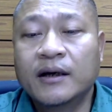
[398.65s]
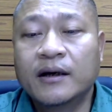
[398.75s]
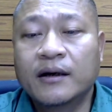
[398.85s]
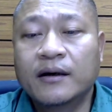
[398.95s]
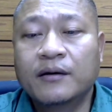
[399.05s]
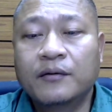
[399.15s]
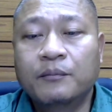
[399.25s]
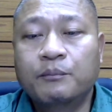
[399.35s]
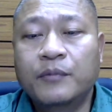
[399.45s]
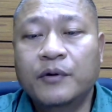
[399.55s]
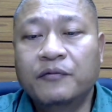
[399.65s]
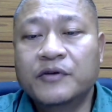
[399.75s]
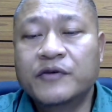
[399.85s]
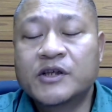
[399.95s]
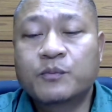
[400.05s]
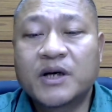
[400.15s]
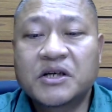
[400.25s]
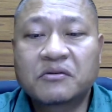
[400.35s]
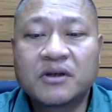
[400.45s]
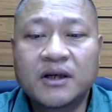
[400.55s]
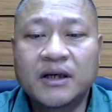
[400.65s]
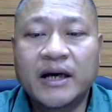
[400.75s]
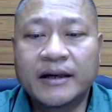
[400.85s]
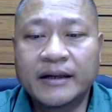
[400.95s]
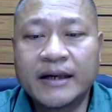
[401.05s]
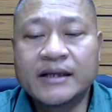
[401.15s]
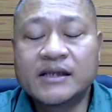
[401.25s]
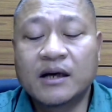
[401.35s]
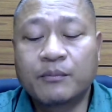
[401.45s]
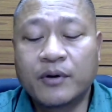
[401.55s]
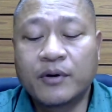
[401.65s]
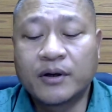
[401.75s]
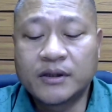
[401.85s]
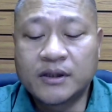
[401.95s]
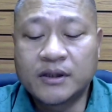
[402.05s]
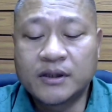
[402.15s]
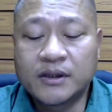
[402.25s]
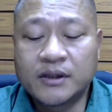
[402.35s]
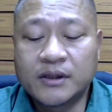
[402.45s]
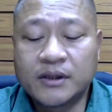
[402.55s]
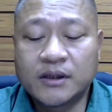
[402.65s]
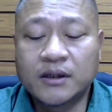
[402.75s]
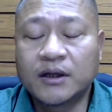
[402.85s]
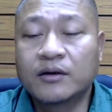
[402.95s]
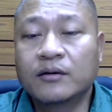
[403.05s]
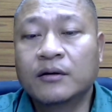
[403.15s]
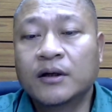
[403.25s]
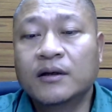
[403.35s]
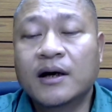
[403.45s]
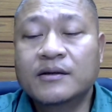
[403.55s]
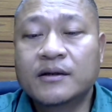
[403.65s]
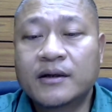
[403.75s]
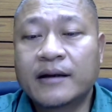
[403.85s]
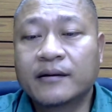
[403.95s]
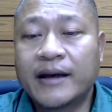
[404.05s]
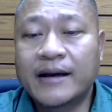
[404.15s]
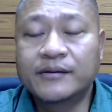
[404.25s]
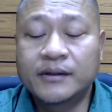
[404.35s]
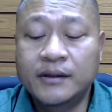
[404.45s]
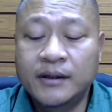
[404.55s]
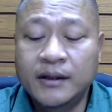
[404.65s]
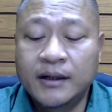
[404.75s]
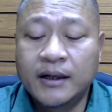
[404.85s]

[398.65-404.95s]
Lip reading: uh, which particularly engage upon the hunter and the gatherer,